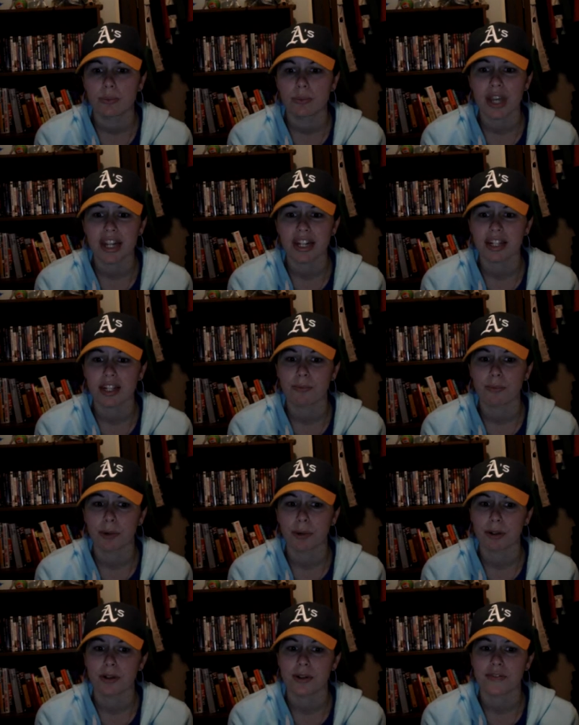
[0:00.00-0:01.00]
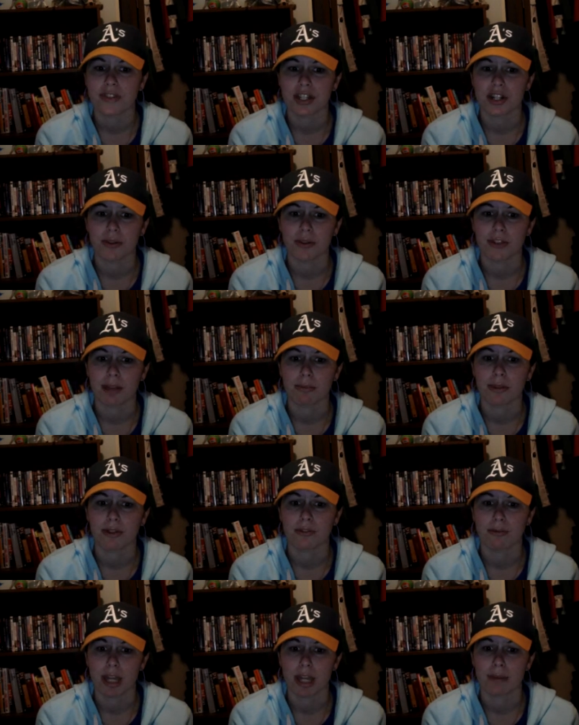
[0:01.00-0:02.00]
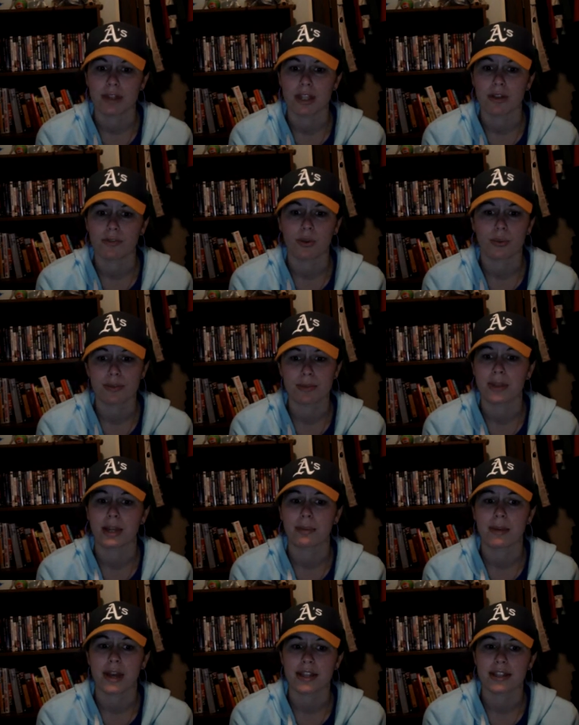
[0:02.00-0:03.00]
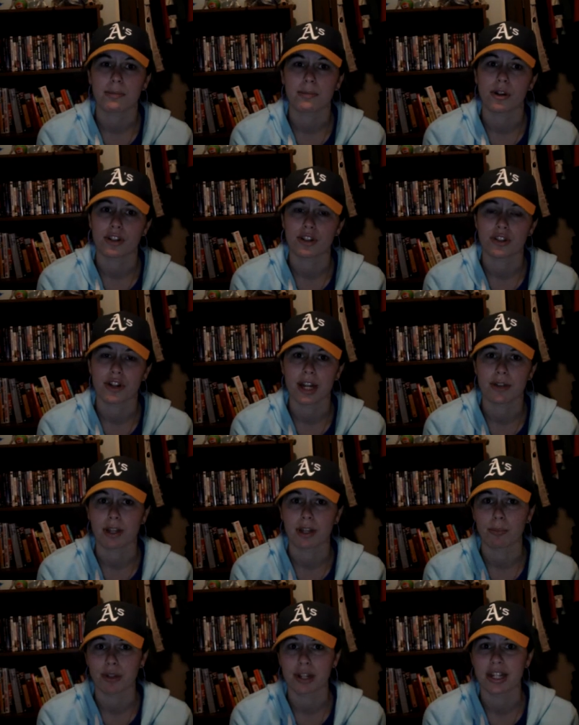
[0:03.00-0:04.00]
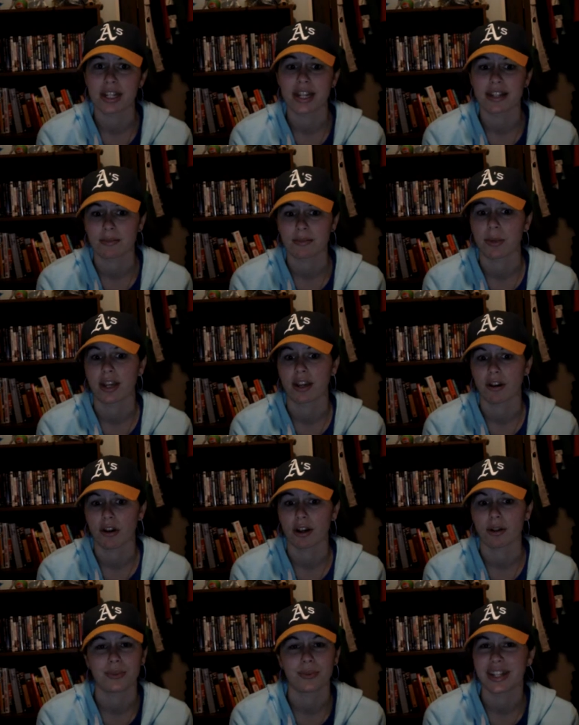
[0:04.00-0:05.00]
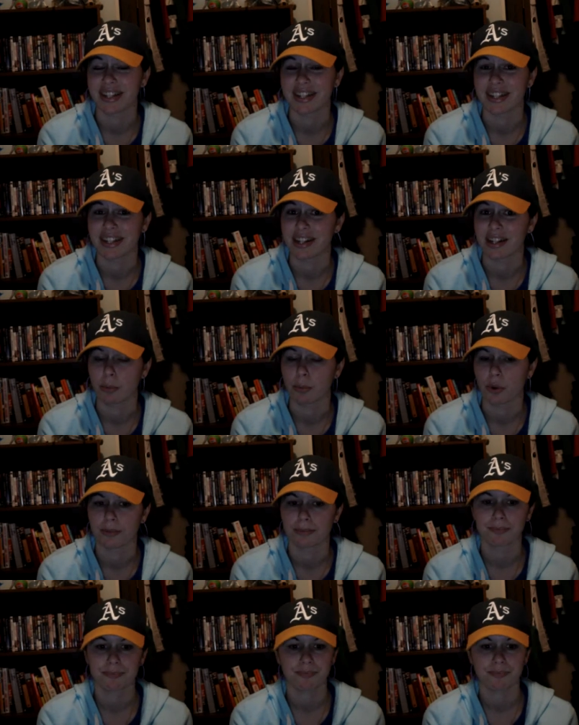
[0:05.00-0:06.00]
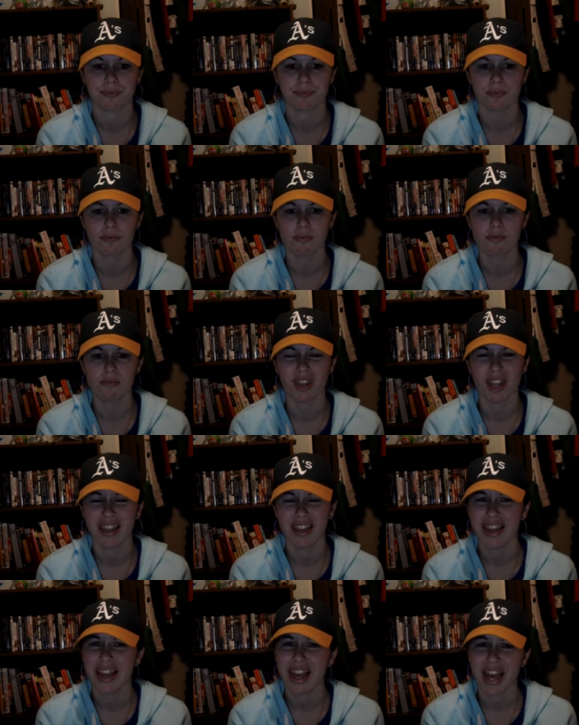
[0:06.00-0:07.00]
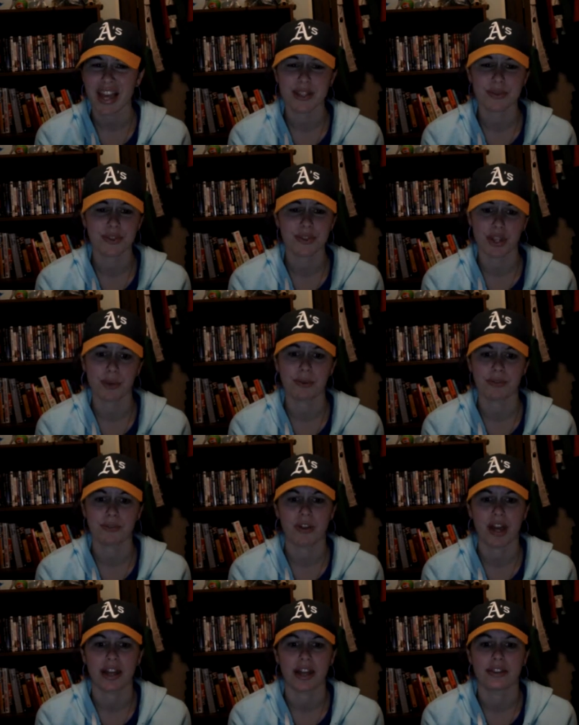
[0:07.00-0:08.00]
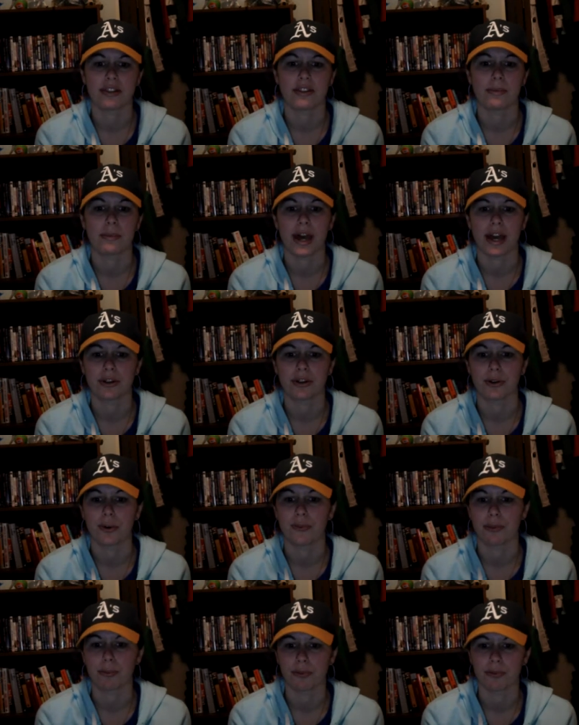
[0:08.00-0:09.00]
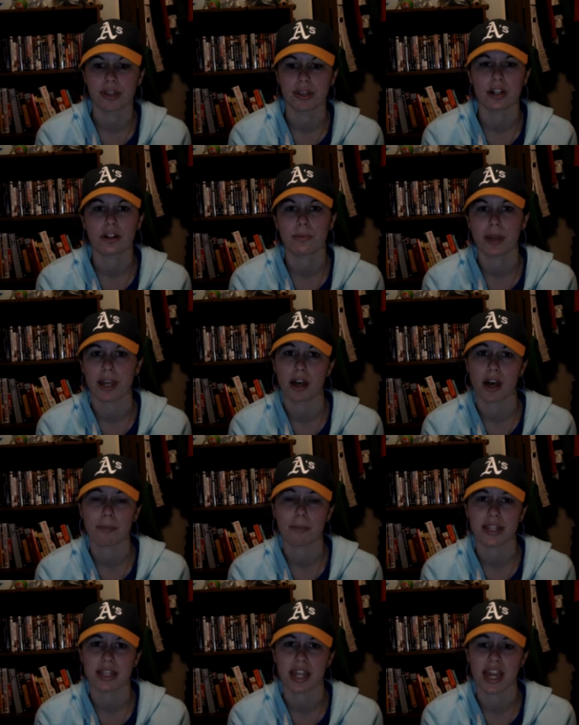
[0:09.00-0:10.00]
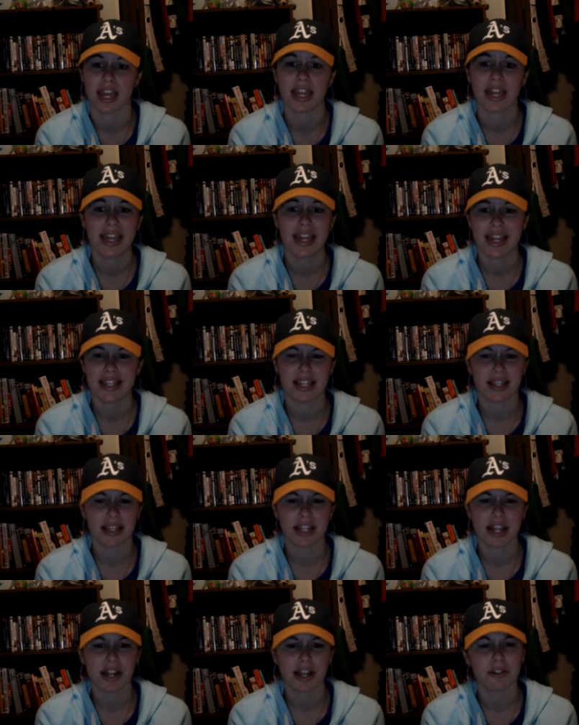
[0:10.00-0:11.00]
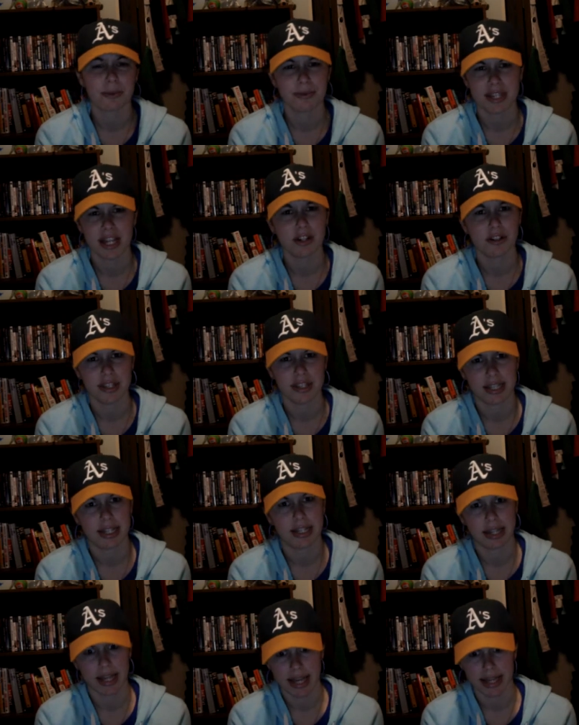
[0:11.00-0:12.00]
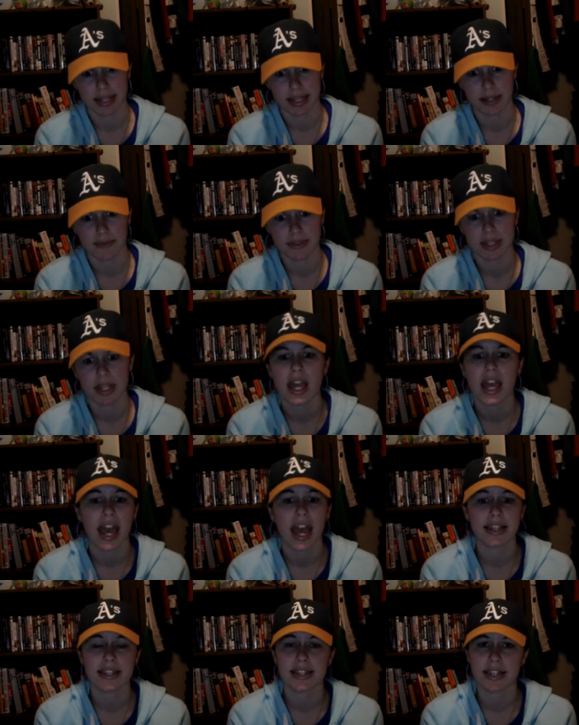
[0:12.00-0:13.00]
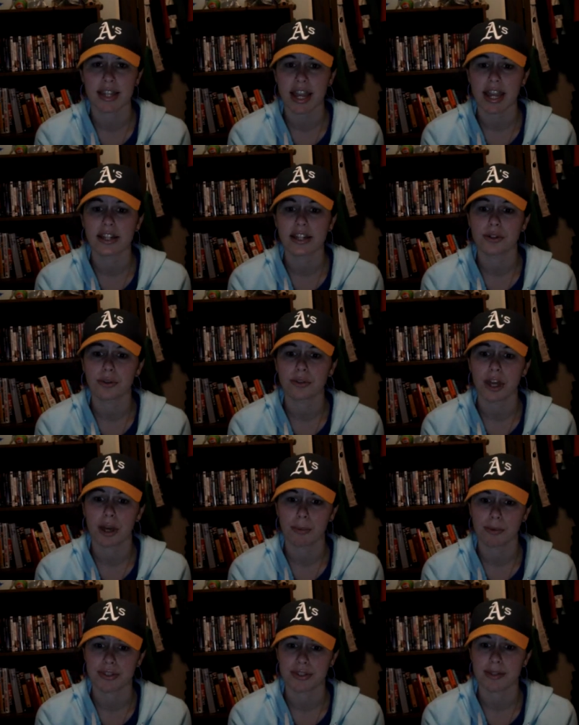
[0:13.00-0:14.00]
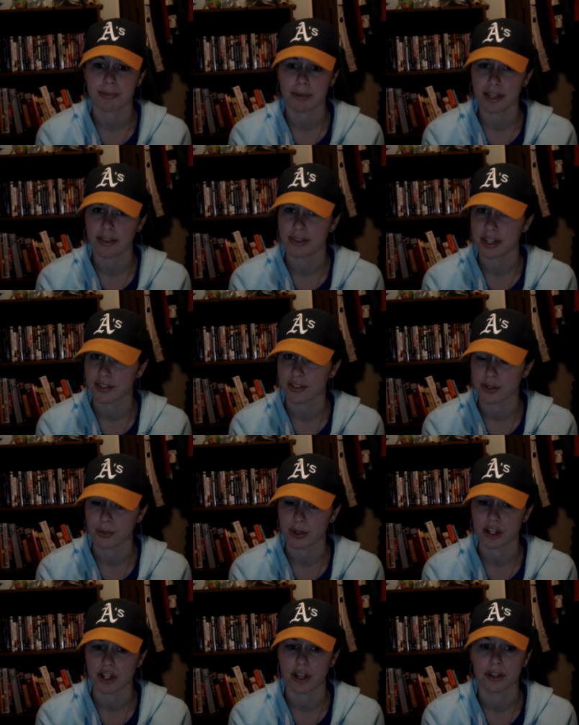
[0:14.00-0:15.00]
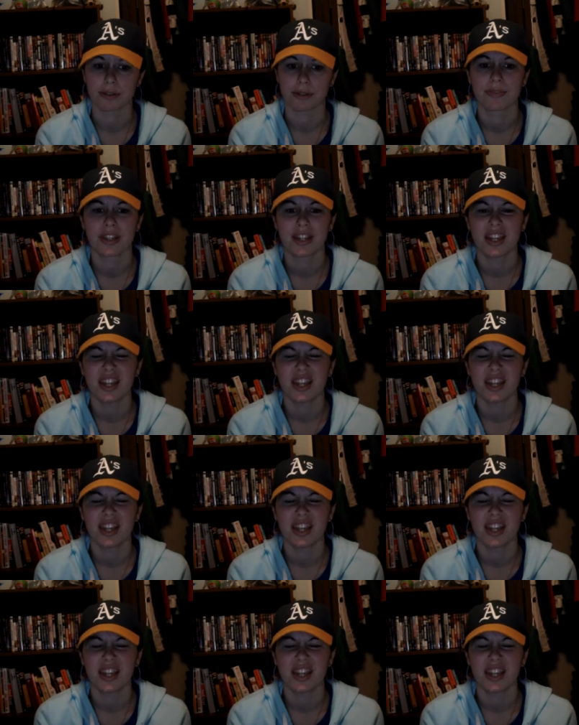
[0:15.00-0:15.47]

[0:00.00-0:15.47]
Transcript: We had enough permanent rifts in our family from games of who was playing basketball in the driveway and put a dent in my car. We didn't need any more. As a result, we'd file into the back row of the movie theater and make comments like, is the lead actor upset or does he need laxatives? And listen to 80-year-old couples explain things to each other.